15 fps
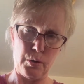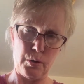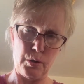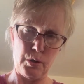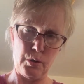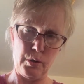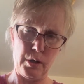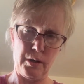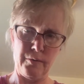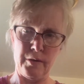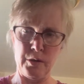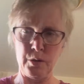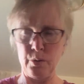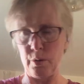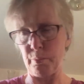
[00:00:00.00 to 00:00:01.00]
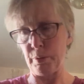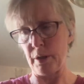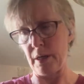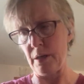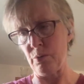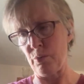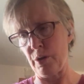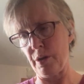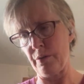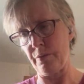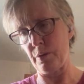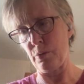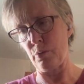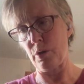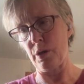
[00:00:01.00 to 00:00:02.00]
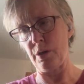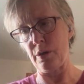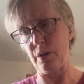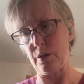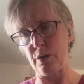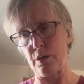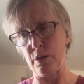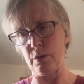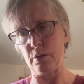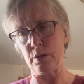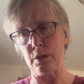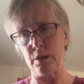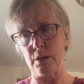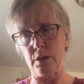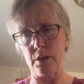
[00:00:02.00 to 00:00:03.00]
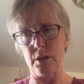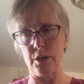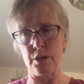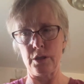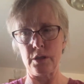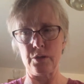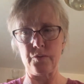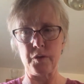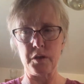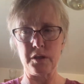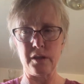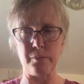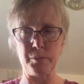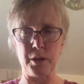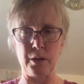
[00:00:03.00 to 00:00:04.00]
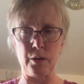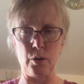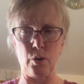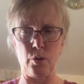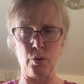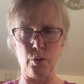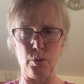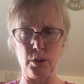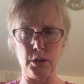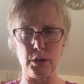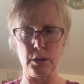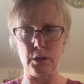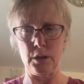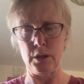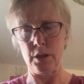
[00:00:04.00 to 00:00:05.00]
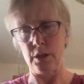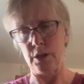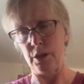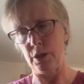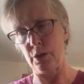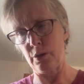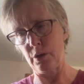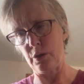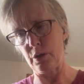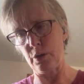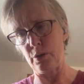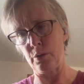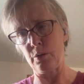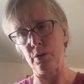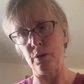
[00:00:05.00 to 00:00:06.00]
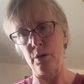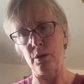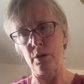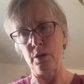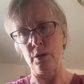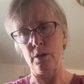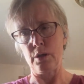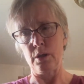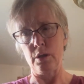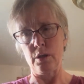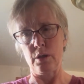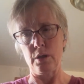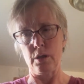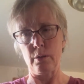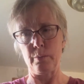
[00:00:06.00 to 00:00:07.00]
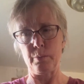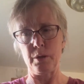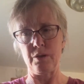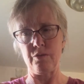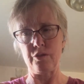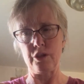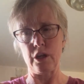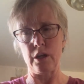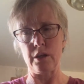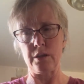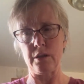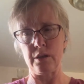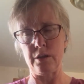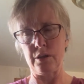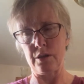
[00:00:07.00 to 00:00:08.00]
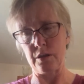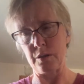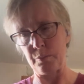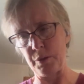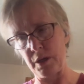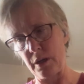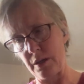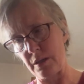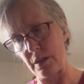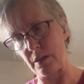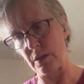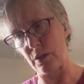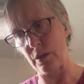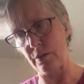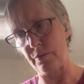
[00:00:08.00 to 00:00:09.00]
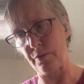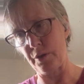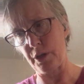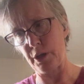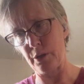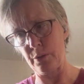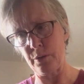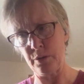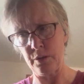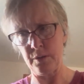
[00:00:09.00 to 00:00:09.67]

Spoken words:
you could even do a plain one if you wanted to, just for something cold. You could do the beef gelatin just because it's good for you.